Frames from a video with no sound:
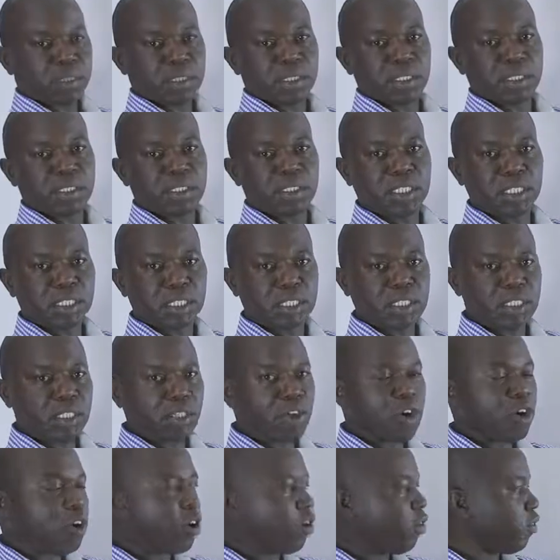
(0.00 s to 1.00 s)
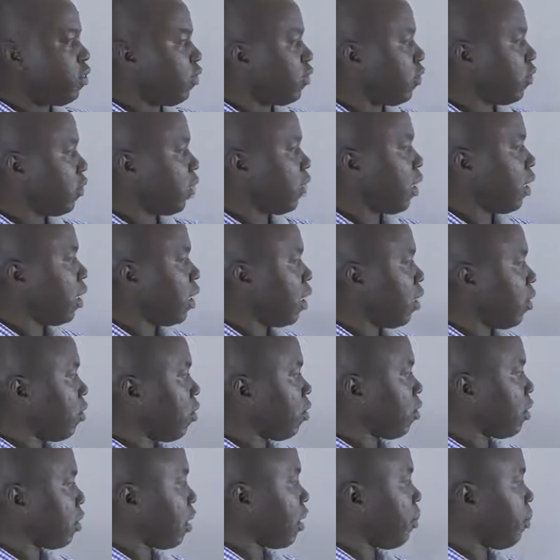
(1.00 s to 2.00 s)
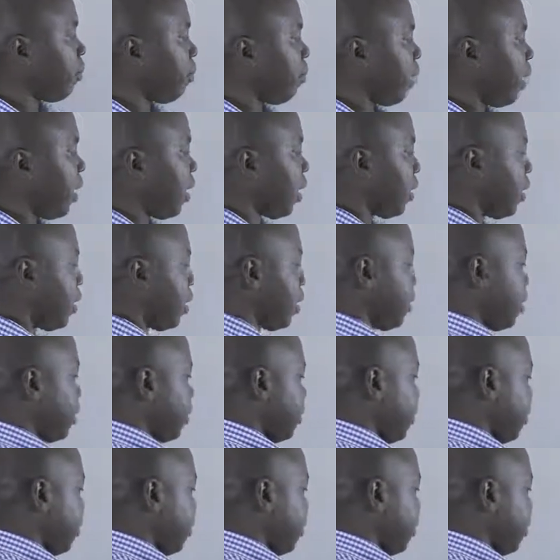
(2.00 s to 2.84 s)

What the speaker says: when the seed of the daughter plant